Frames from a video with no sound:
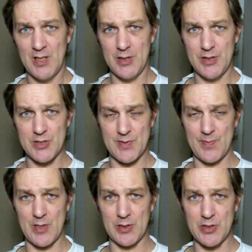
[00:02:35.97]
It does a
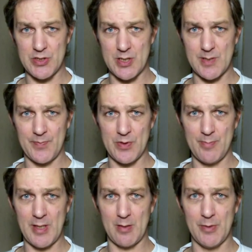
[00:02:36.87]
very good job for the
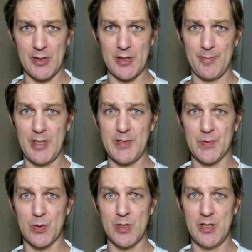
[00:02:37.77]
amount of money I paid
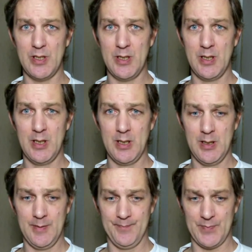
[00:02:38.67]
for it.
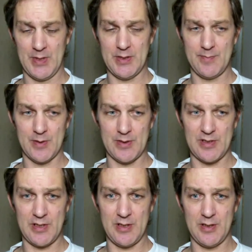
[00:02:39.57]
I live
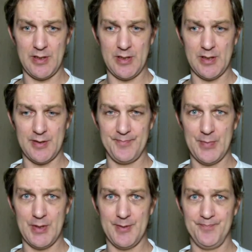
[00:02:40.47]
in a
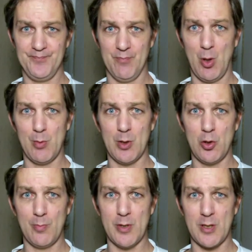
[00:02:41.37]
mobile
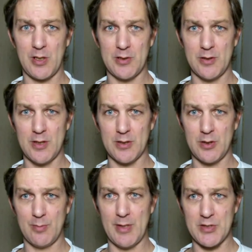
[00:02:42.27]
home park, and they're not
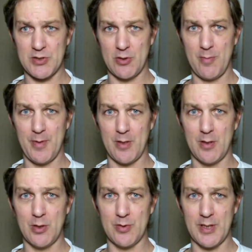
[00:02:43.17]
good about scraping the
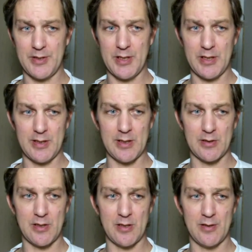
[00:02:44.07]
road, and I take it
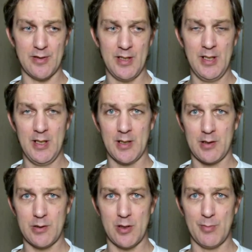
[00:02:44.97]
down there and
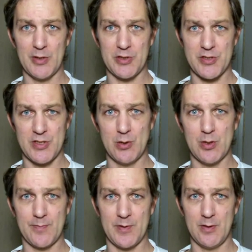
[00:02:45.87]
clear a bunch of snow
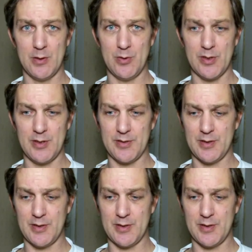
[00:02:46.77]
off the road.